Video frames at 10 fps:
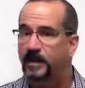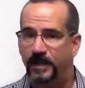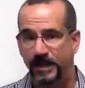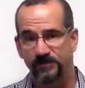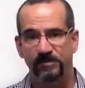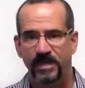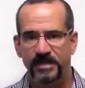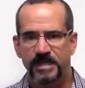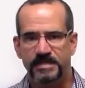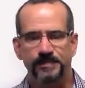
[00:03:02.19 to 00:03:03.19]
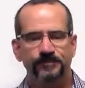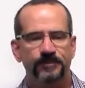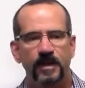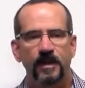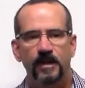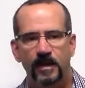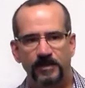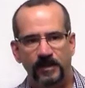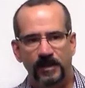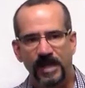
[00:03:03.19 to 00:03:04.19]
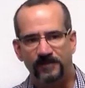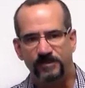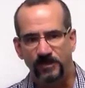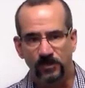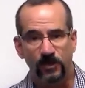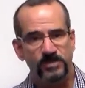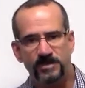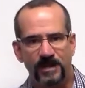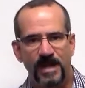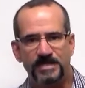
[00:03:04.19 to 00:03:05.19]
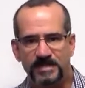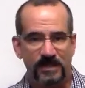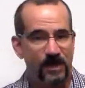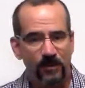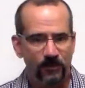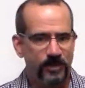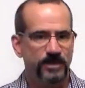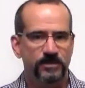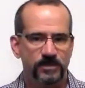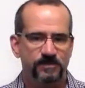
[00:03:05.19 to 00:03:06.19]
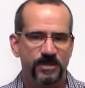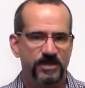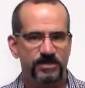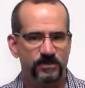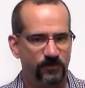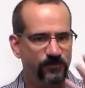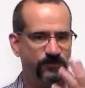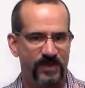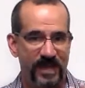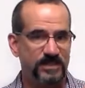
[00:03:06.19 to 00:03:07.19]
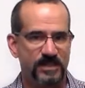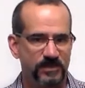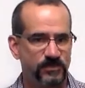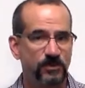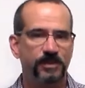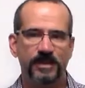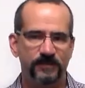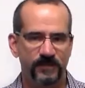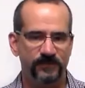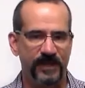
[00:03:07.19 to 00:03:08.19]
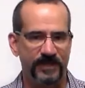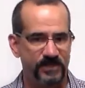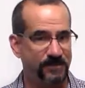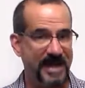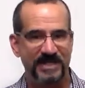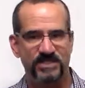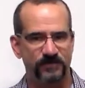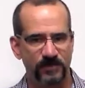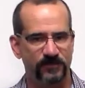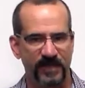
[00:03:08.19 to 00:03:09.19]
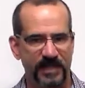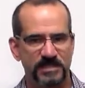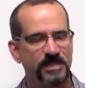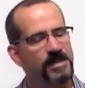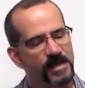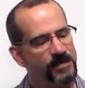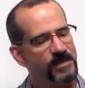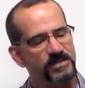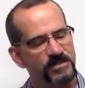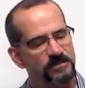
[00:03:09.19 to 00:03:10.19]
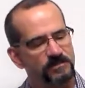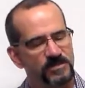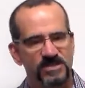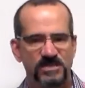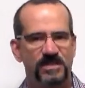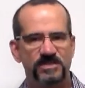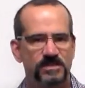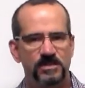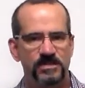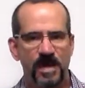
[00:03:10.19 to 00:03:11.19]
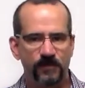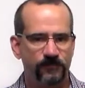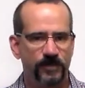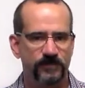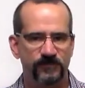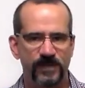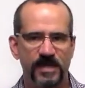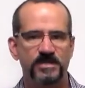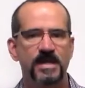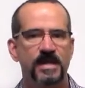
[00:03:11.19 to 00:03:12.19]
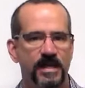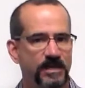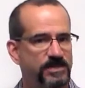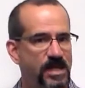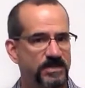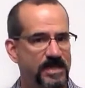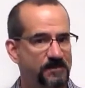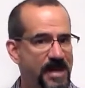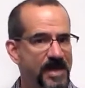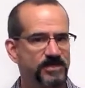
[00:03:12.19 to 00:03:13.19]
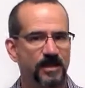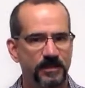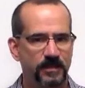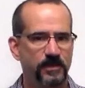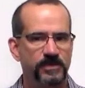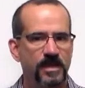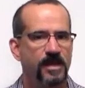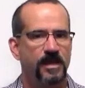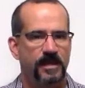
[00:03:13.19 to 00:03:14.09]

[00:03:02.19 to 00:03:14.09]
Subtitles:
And everybody does it. And then I'm going to have them close their eyes and say, now what I want you to do is picture your face, a duplicate of your face, a mask of your face that is 6 inches out in front of your face, and touch that mask on the nose.